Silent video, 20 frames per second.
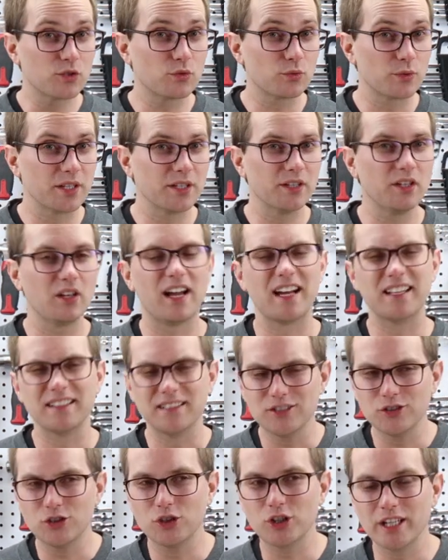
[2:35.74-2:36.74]
is real. I
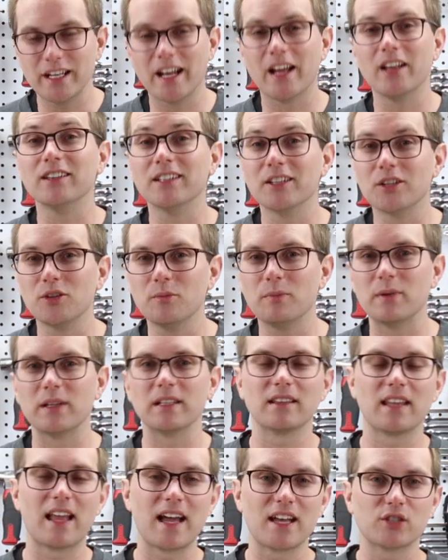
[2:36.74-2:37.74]
did cheat a little
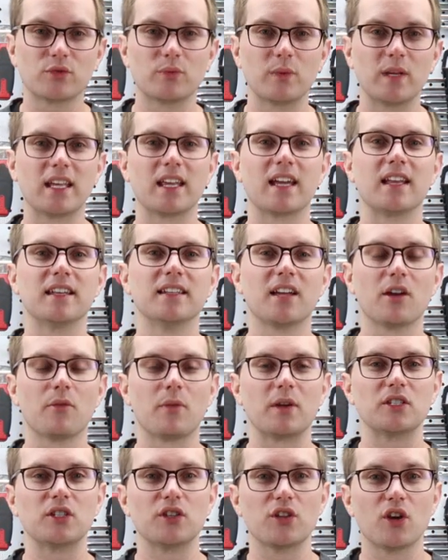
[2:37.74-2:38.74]
bit. Last weekend, I
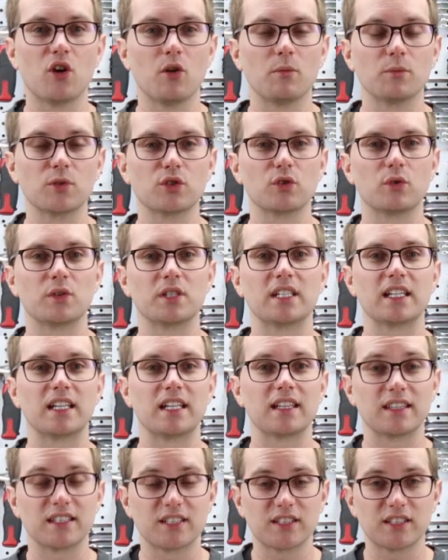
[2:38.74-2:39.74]
went to the home store to
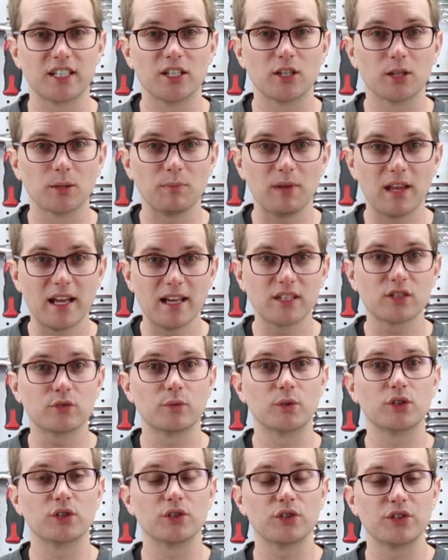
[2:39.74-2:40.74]
get the cedar planks,
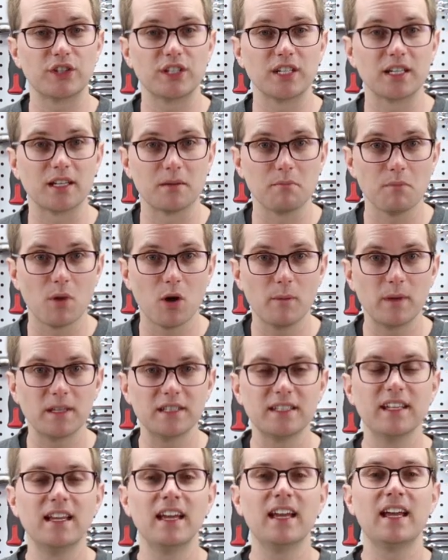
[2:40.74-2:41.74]
which you'll see in a moment.